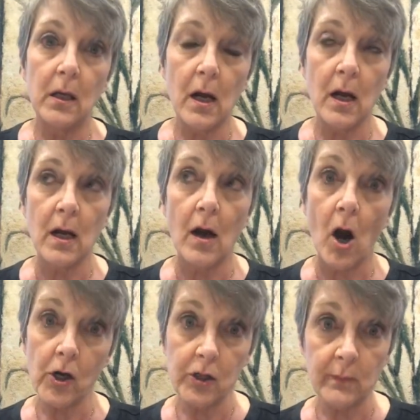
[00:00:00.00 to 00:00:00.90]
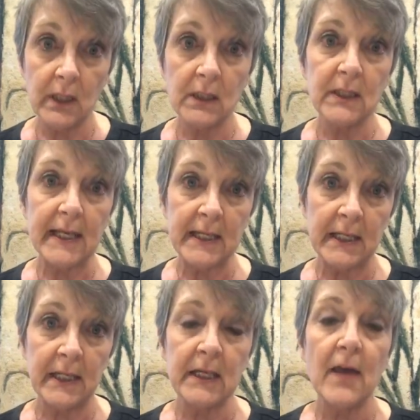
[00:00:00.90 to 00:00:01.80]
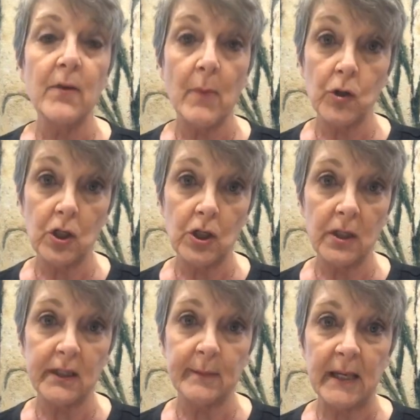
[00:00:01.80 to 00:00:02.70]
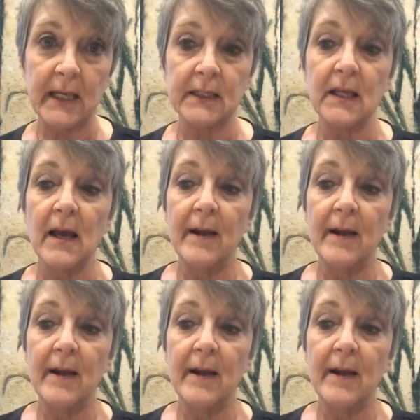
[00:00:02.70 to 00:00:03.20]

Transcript: arguments in the motion to dismiss